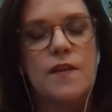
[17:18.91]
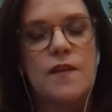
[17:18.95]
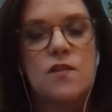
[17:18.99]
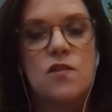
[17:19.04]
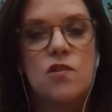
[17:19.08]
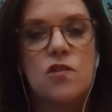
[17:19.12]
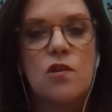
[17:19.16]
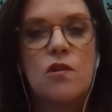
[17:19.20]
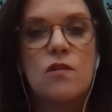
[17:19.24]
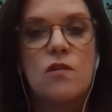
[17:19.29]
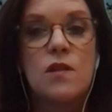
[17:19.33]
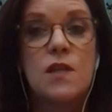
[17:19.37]
And
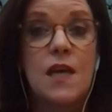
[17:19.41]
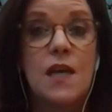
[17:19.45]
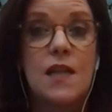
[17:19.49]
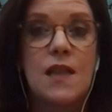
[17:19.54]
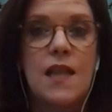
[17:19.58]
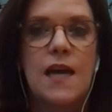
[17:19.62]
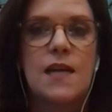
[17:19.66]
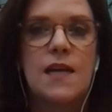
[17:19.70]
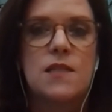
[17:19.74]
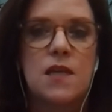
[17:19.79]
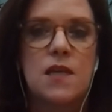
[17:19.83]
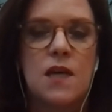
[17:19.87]
certainly at
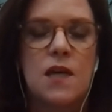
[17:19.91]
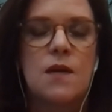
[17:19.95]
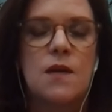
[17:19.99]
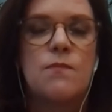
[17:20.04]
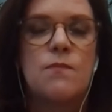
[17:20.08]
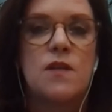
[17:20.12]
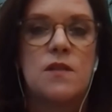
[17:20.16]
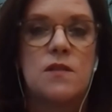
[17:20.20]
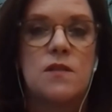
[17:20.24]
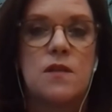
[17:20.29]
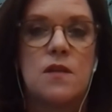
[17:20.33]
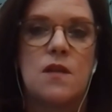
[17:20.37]
that time they
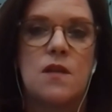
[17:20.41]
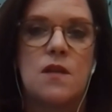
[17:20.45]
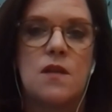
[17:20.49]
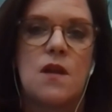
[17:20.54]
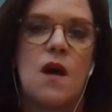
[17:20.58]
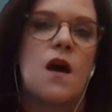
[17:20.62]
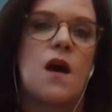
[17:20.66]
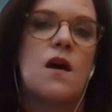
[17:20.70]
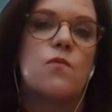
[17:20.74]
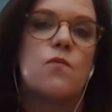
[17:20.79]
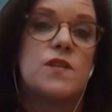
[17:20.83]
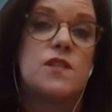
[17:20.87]
did
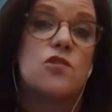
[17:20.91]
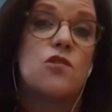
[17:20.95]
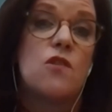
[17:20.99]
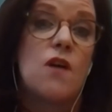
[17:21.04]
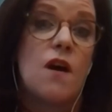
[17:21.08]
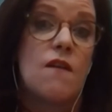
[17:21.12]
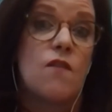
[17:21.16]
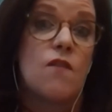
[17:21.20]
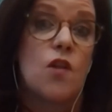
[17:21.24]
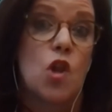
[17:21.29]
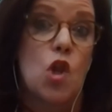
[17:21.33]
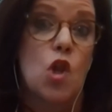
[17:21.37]
not. We still
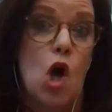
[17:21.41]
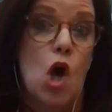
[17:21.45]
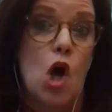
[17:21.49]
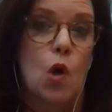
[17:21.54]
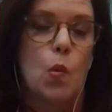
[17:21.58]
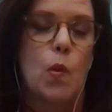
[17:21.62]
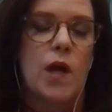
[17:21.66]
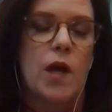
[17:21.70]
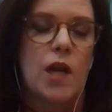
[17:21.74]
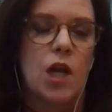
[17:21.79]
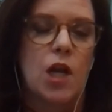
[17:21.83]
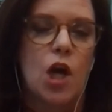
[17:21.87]
have a long
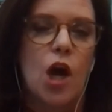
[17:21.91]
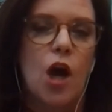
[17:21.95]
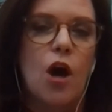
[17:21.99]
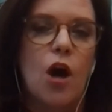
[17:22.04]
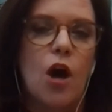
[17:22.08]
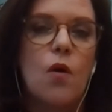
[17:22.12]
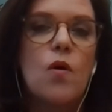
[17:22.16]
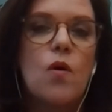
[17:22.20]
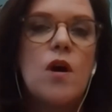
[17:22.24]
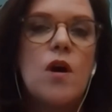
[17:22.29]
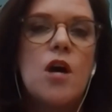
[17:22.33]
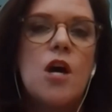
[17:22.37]
way to
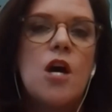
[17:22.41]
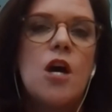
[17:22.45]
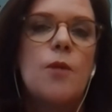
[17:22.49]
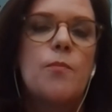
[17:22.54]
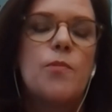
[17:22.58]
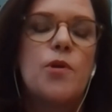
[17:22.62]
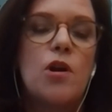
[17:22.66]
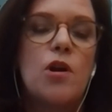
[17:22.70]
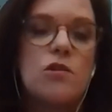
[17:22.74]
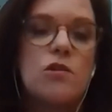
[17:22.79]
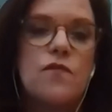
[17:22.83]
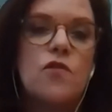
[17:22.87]
go. But
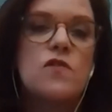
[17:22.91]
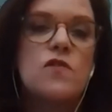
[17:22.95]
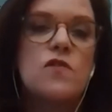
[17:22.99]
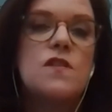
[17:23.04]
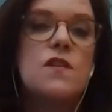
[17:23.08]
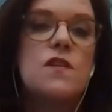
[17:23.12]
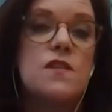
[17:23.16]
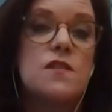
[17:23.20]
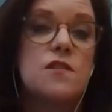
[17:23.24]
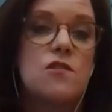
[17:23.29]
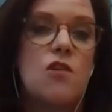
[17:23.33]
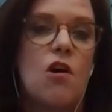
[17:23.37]
our
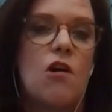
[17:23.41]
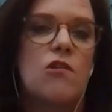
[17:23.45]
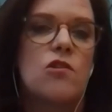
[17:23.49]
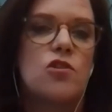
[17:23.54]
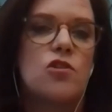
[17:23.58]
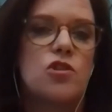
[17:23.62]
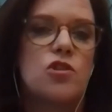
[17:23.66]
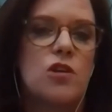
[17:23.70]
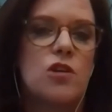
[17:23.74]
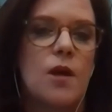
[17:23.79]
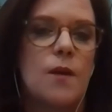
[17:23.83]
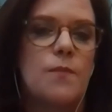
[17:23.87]
diversity
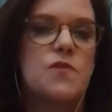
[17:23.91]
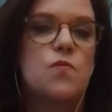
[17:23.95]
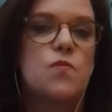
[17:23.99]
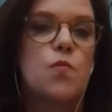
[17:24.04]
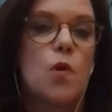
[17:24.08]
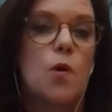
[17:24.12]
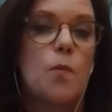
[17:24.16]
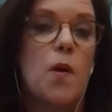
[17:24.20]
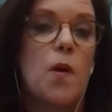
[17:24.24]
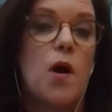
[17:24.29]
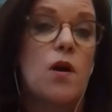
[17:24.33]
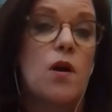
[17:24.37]
scholarships were
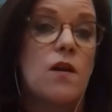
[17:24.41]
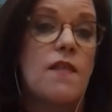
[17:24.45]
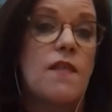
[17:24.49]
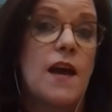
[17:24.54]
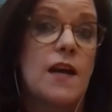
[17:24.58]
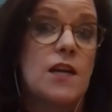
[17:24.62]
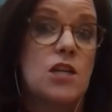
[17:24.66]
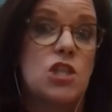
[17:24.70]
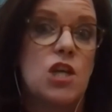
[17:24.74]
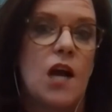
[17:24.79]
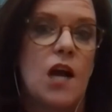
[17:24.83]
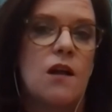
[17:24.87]
part of that
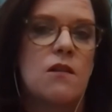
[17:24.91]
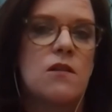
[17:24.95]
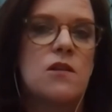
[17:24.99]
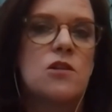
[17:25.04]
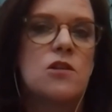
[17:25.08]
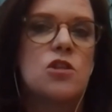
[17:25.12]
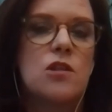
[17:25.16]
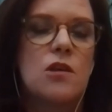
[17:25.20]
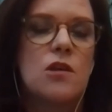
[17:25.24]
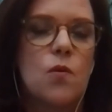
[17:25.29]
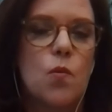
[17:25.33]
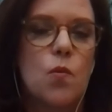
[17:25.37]

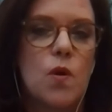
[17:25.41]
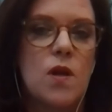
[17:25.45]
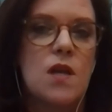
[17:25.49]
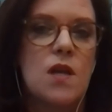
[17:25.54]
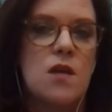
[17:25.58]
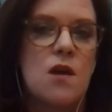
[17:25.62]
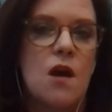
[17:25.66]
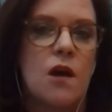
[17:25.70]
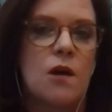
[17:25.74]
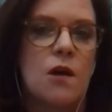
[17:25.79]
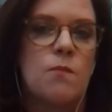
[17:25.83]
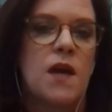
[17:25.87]
challenge that Whitney
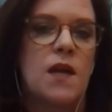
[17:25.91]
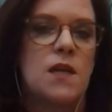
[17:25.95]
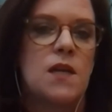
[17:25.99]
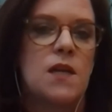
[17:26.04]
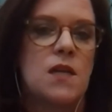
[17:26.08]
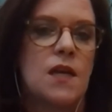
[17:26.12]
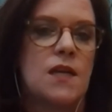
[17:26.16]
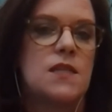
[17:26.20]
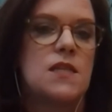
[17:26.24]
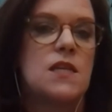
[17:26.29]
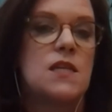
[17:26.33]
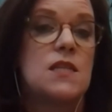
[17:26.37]
Young made in
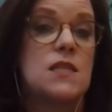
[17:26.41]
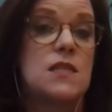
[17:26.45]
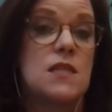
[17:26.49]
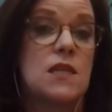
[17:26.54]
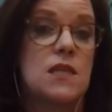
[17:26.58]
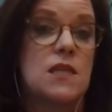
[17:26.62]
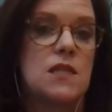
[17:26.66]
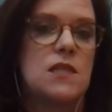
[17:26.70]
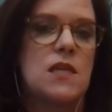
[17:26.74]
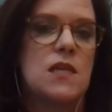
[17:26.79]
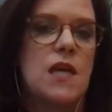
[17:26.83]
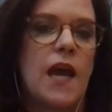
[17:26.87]

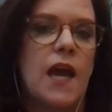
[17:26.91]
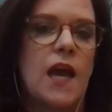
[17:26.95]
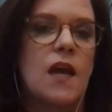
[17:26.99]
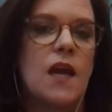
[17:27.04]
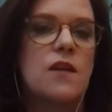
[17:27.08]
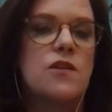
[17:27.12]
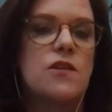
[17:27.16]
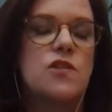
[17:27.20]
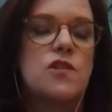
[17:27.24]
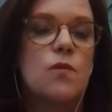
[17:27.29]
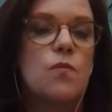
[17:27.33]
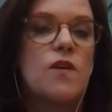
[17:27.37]
1968.
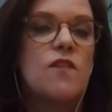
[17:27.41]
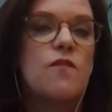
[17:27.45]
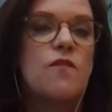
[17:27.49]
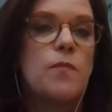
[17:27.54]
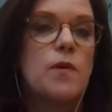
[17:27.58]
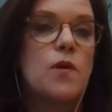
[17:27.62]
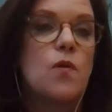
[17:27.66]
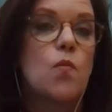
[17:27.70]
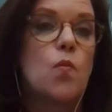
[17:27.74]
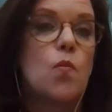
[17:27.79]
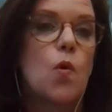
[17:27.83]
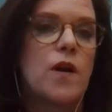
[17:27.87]
So we've been
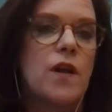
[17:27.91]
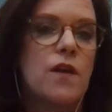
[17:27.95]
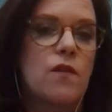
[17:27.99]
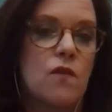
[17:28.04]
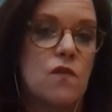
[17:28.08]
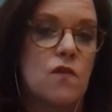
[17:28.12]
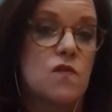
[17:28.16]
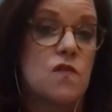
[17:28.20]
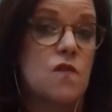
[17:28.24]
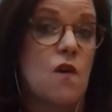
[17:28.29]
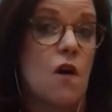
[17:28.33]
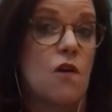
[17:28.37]
awarding
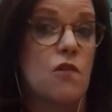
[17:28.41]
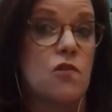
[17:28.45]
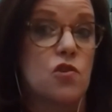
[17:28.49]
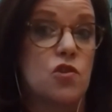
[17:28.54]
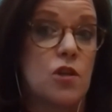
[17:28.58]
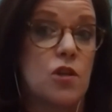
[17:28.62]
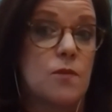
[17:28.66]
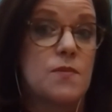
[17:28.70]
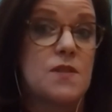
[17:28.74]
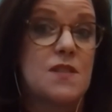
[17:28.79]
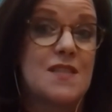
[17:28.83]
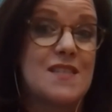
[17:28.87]
those
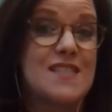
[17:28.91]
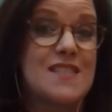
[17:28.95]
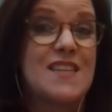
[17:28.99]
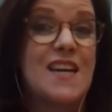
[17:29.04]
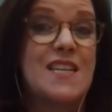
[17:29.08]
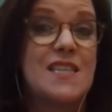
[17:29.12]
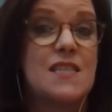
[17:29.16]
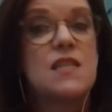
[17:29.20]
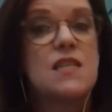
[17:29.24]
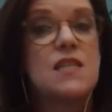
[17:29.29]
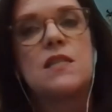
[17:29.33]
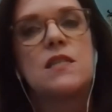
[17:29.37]
scholarships since
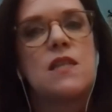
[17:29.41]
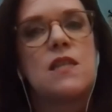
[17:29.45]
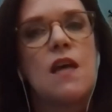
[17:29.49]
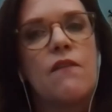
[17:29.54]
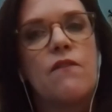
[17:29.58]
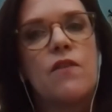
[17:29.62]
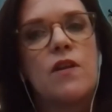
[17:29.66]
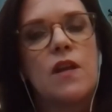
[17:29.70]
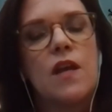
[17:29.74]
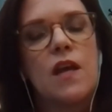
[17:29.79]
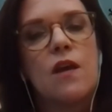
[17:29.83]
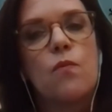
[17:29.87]

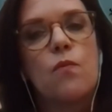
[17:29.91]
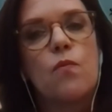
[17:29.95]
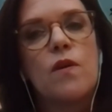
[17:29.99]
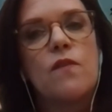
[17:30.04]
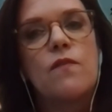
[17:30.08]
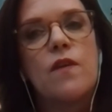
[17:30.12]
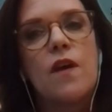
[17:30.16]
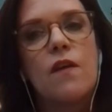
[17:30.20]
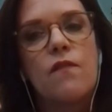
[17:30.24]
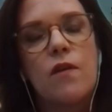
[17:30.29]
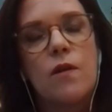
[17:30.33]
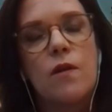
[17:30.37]
1970. And we've
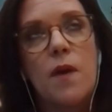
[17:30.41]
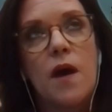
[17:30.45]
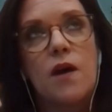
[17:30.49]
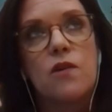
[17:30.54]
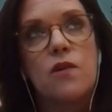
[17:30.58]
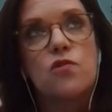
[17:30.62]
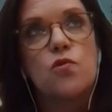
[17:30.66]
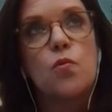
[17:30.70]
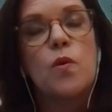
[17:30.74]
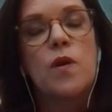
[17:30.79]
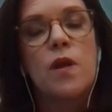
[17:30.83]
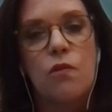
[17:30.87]
given about
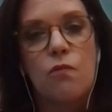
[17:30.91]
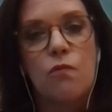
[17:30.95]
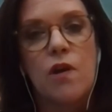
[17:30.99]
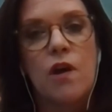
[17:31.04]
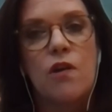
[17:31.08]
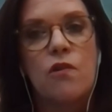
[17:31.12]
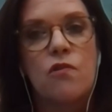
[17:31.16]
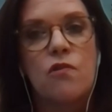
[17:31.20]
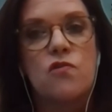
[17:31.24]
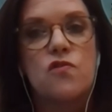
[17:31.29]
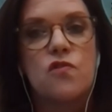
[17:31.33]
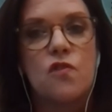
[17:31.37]

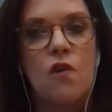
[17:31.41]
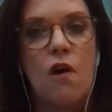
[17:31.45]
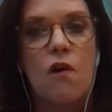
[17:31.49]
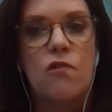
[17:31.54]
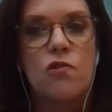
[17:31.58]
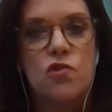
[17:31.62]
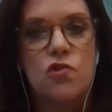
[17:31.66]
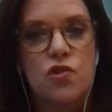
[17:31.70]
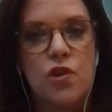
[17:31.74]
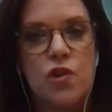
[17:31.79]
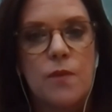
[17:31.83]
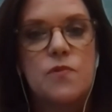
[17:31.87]
2,300
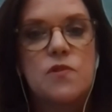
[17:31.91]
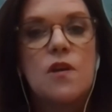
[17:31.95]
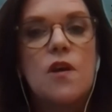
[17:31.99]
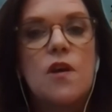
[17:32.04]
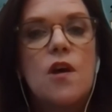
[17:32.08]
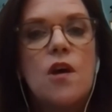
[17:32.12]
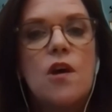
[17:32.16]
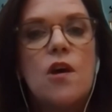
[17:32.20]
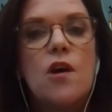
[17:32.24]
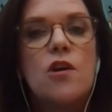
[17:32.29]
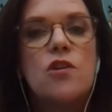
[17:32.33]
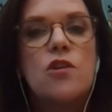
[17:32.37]
scholarships
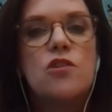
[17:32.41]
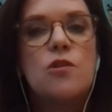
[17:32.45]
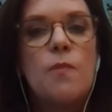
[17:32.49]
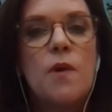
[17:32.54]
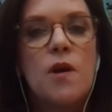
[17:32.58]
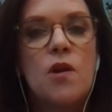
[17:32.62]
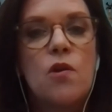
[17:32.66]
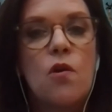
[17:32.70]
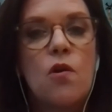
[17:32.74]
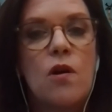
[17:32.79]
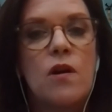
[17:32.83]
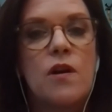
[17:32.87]
to
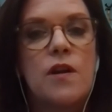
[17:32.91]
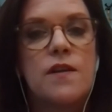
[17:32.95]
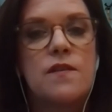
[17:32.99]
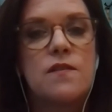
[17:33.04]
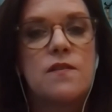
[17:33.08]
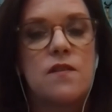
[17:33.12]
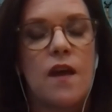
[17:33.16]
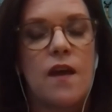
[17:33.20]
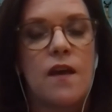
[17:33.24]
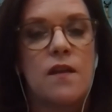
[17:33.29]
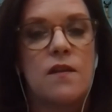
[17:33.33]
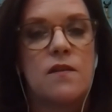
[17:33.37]
minorities
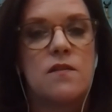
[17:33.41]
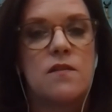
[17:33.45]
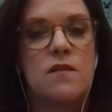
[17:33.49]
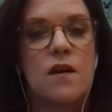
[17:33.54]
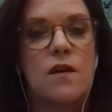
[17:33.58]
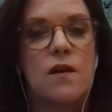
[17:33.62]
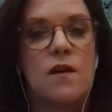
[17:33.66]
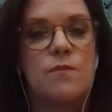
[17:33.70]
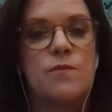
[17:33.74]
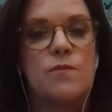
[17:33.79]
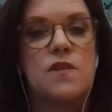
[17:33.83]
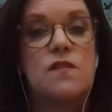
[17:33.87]
and
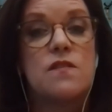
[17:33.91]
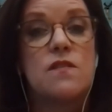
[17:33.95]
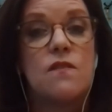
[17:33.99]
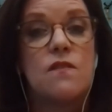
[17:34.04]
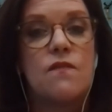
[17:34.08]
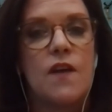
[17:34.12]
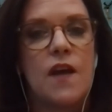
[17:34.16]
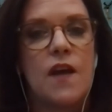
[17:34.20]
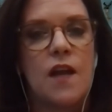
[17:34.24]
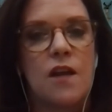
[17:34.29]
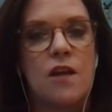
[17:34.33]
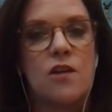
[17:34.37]

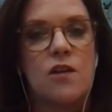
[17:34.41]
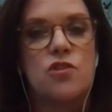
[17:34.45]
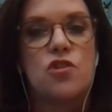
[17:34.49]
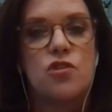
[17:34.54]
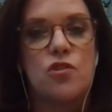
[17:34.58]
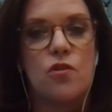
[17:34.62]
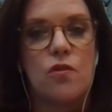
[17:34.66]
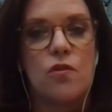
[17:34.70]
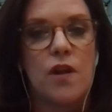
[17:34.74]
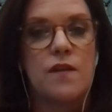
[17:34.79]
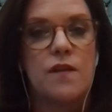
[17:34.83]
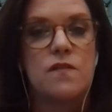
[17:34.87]
disadvantaged
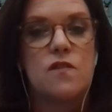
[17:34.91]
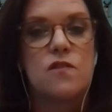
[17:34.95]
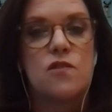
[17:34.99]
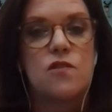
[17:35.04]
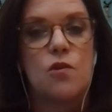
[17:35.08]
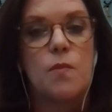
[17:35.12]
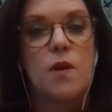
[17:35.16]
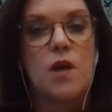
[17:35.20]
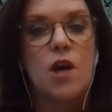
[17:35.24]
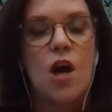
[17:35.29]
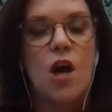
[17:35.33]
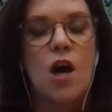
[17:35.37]
students to
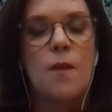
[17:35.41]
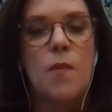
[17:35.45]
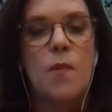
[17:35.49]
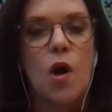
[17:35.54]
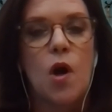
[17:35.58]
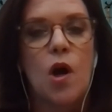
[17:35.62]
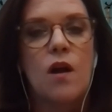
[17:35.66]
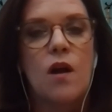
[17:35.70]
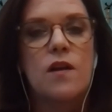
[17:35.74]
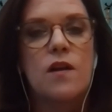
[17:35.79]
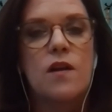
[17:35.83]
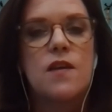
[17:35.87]
become
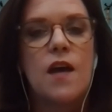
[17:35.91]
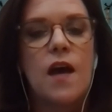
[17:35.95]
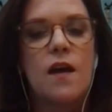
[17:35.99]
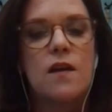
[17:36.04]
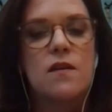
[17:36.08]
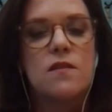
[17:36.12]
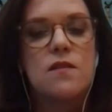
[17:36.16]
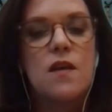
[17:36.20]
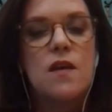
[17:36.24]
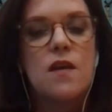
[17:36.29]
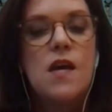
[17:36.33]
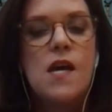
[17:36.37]
architects.